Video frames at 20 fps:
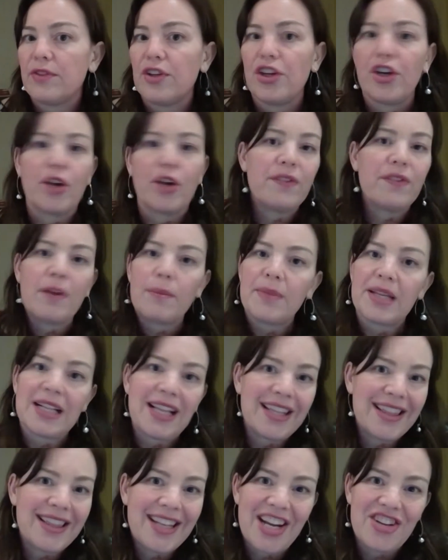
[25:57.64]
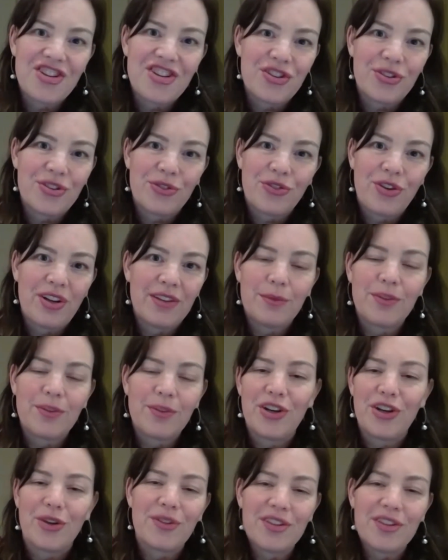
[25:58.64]
something like the
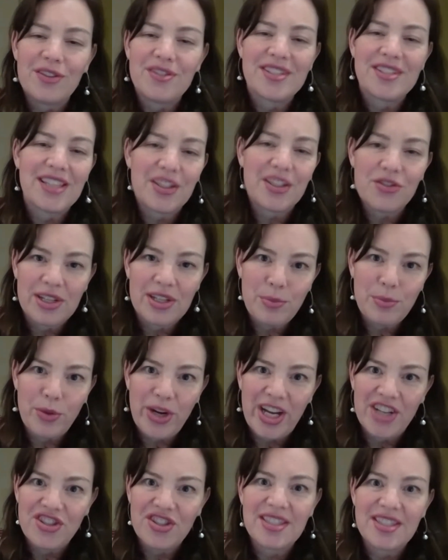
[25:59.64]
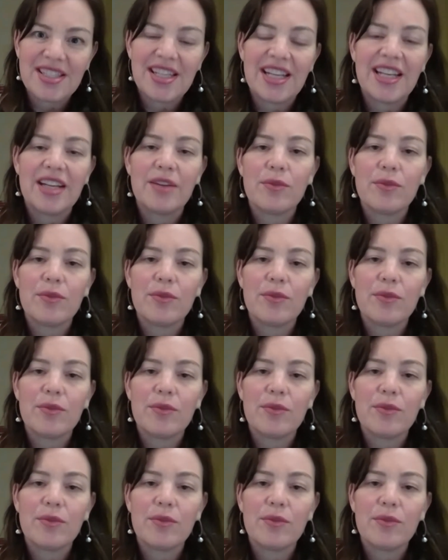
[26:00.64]
the New Zealand Transport Agency